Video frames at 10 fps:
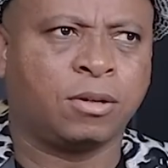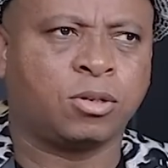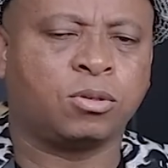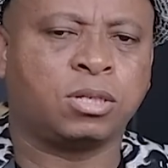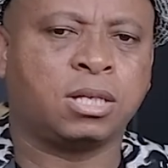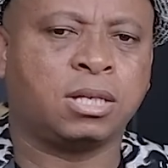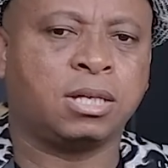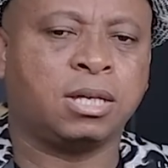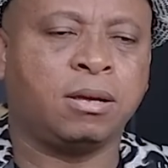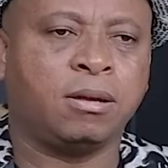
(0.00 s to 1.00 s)
you should
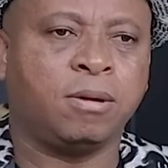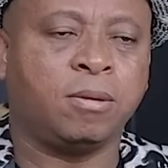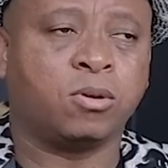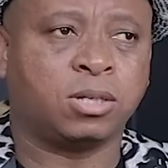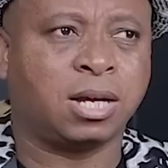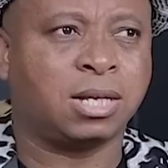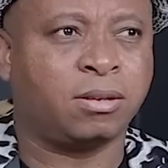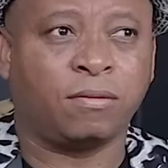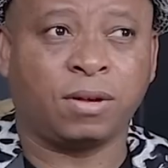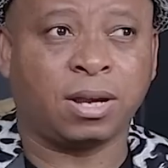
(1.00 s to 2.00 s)

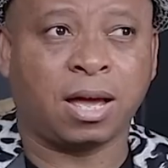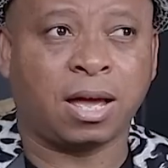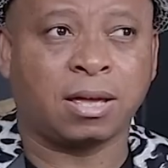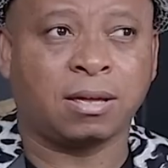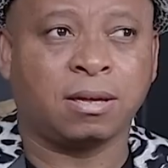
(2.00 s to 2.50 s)
immortality is very high